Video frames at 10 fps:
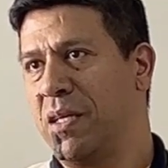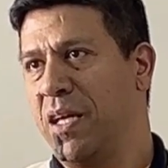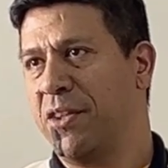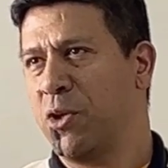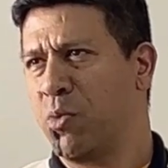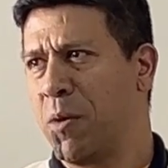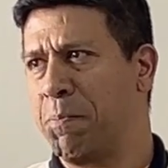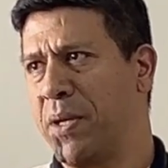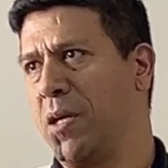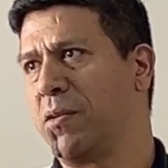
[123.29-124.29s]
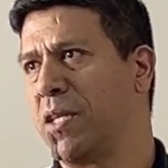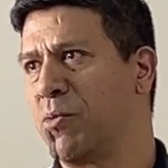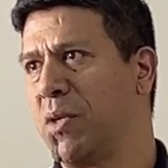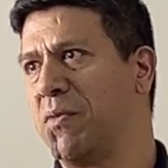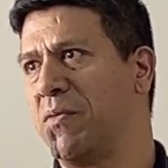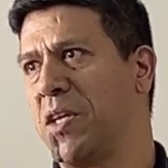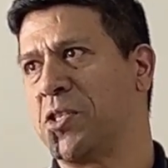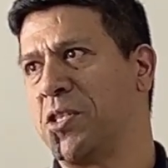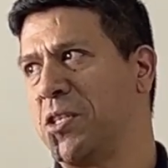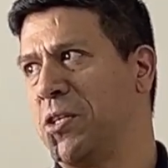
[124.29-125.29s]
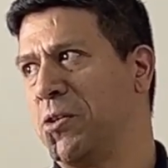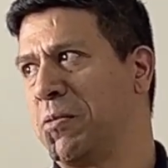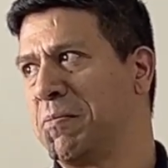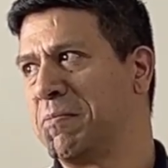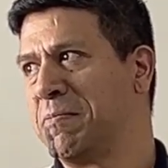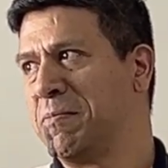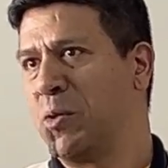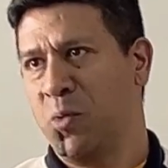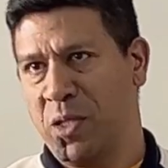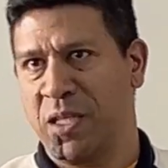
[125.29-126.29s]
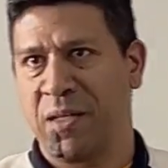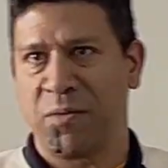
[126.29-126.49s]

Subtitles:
I think we are proud that we've invested in you. Well done,